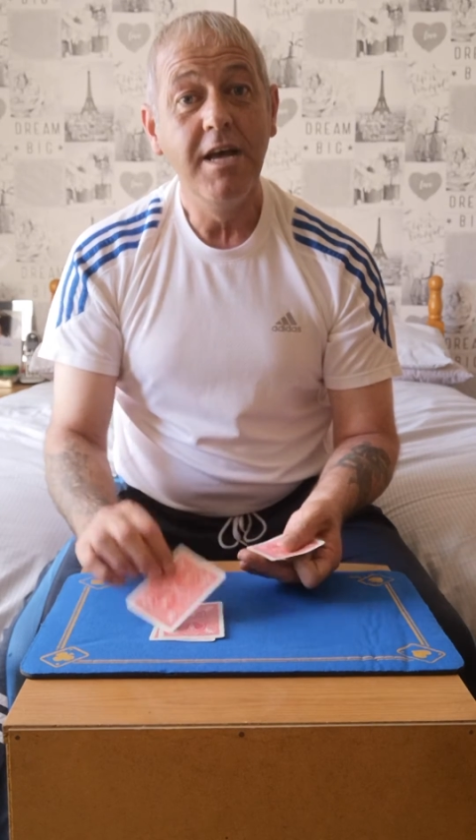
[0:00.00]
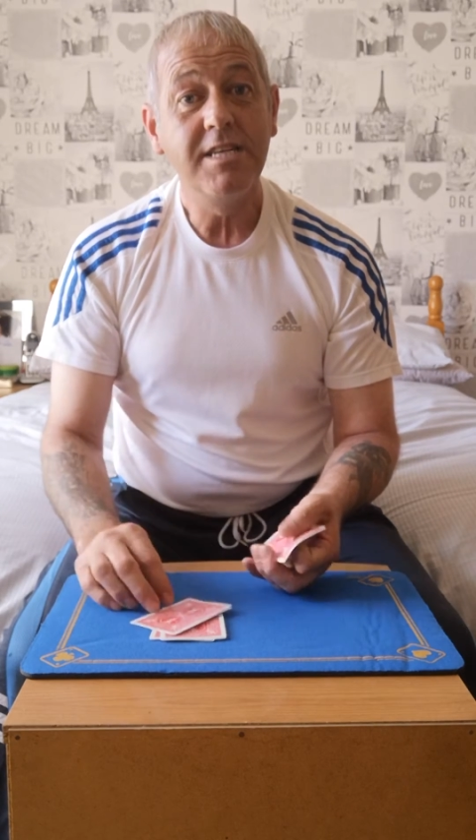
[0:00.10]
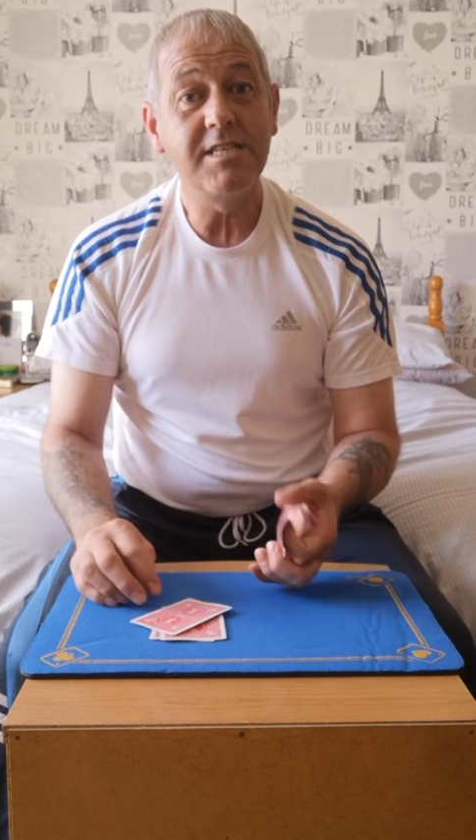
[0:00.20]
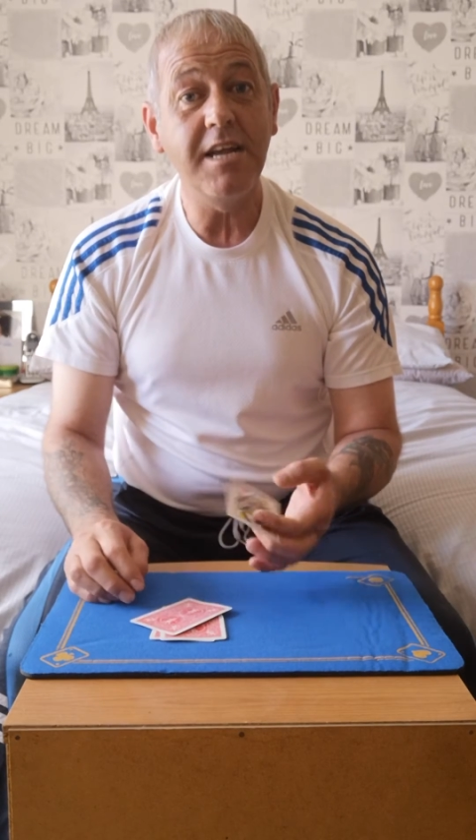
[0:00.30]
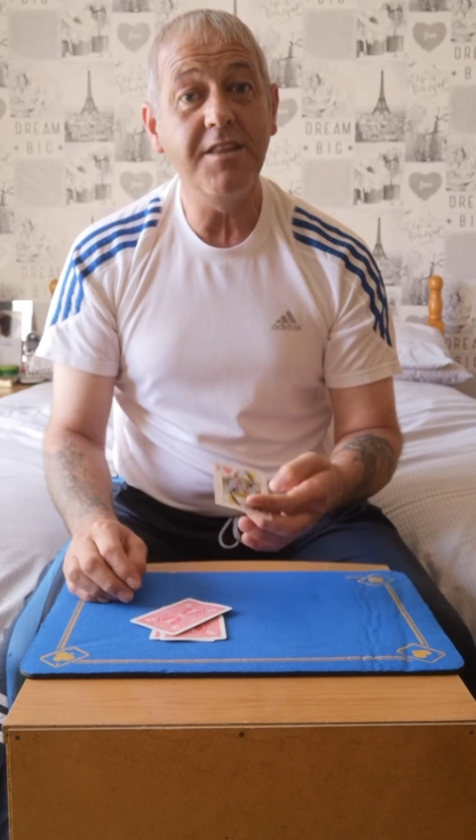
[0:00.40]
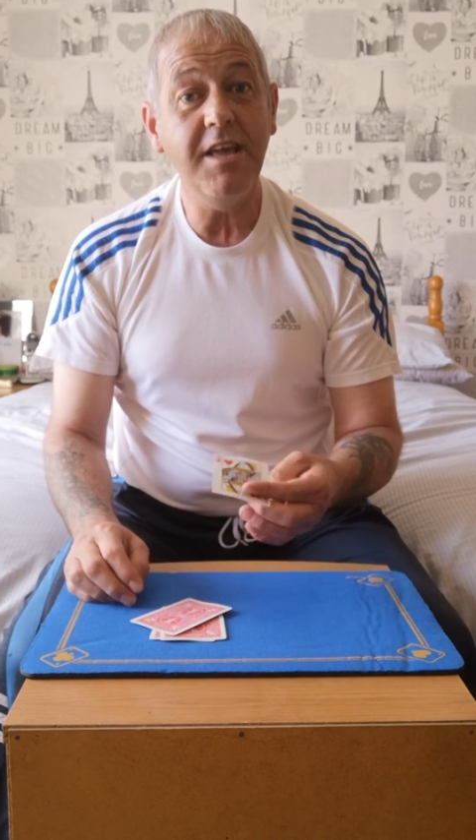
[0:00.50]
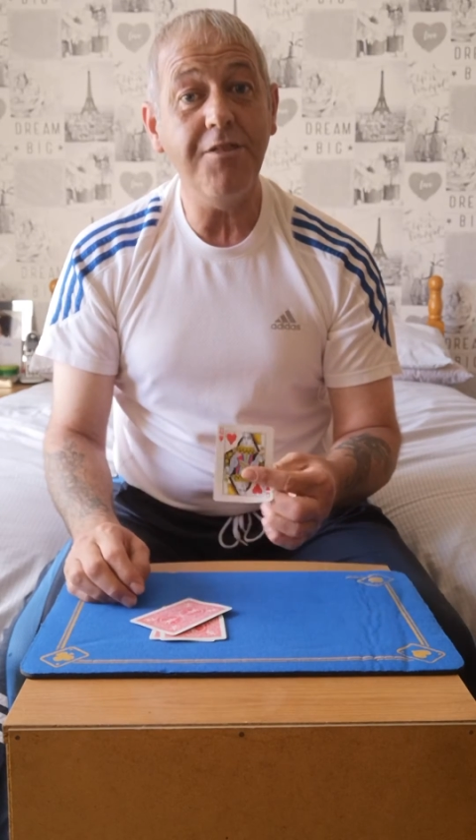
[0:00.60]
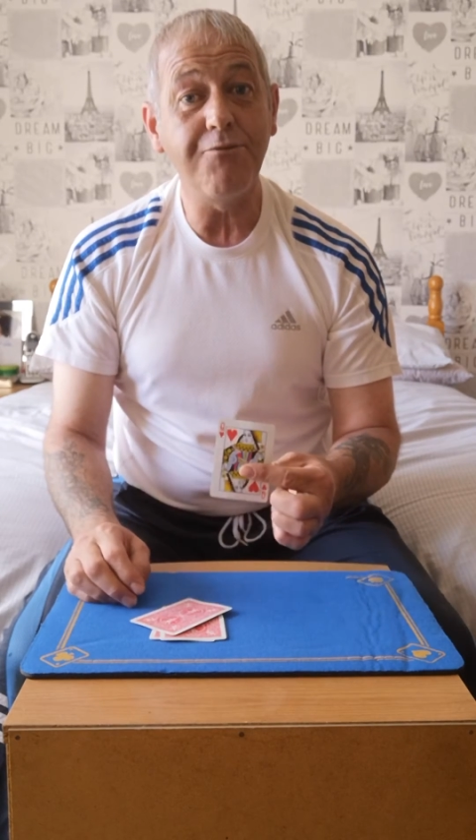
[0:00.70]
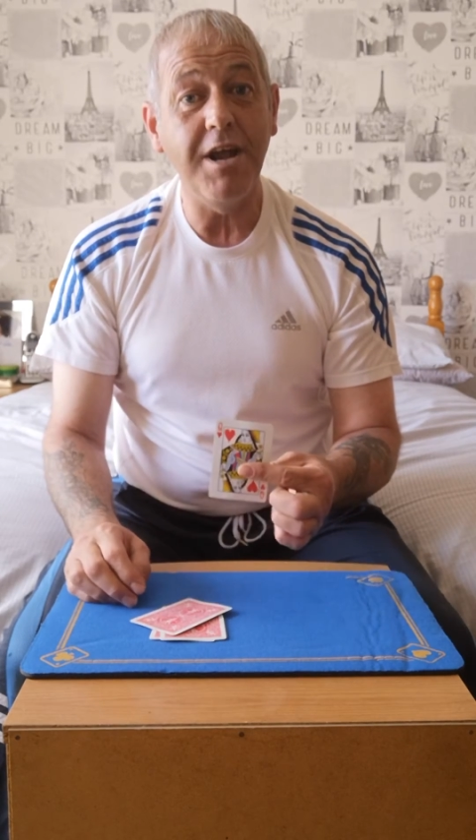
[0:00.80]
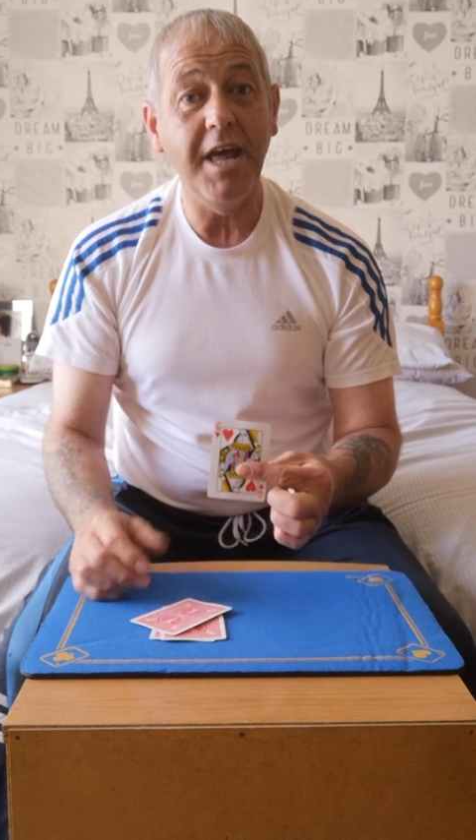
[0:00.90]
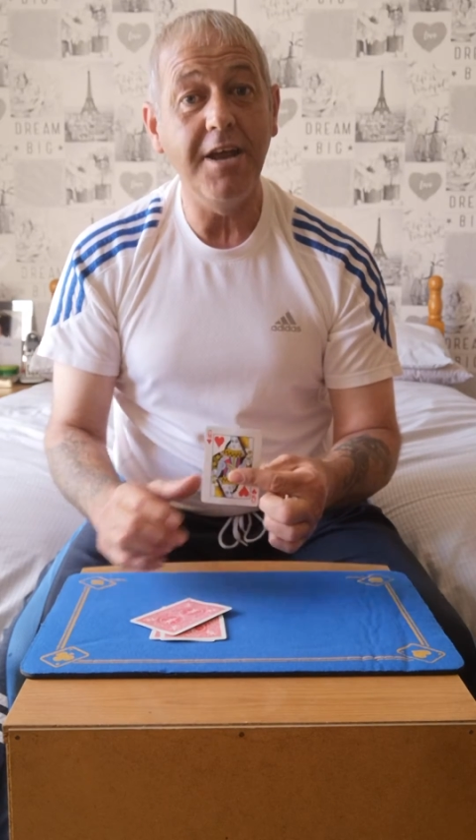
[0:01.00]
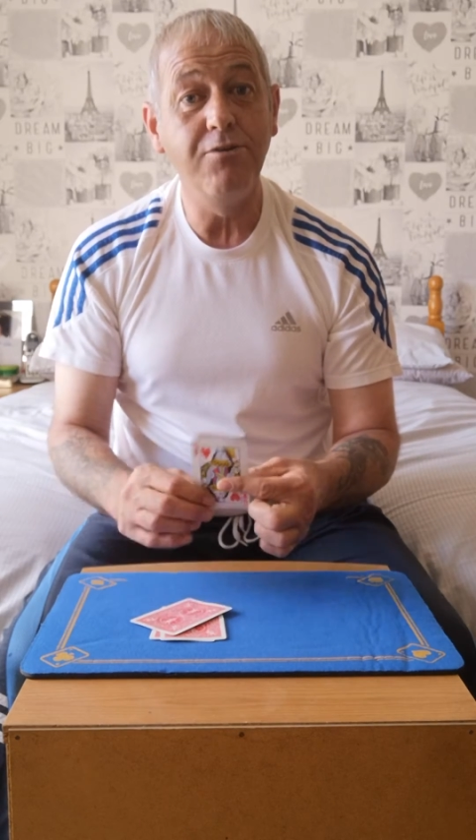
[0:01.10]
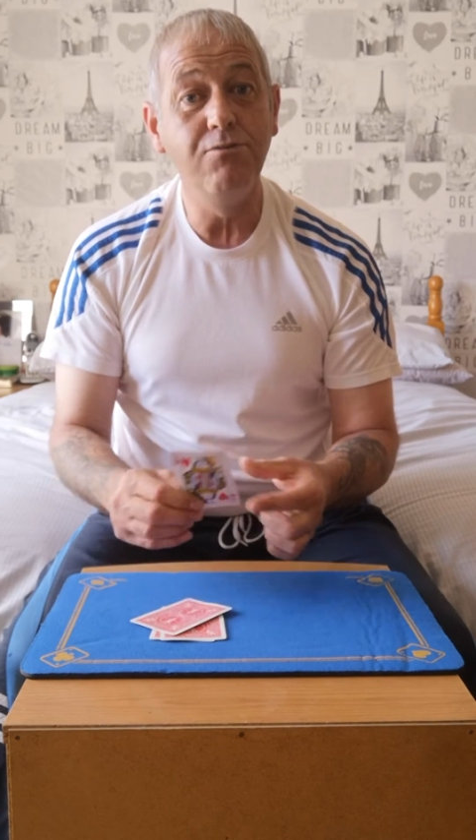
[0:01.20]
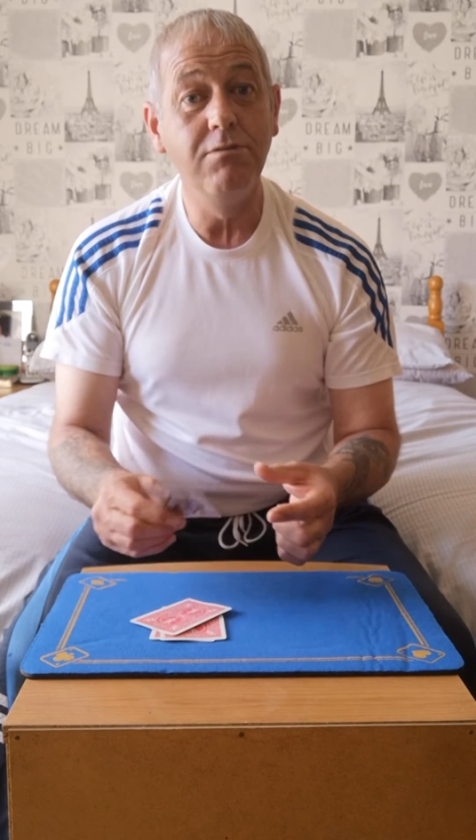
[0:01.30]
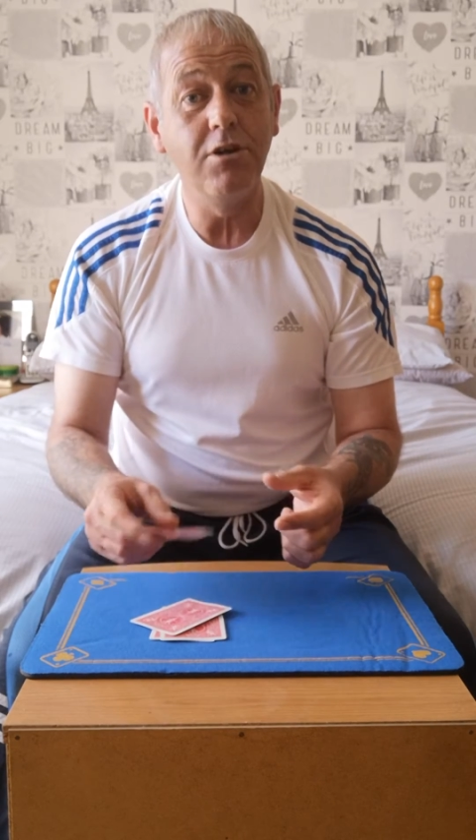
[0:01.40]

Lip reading: said to the other redhead, who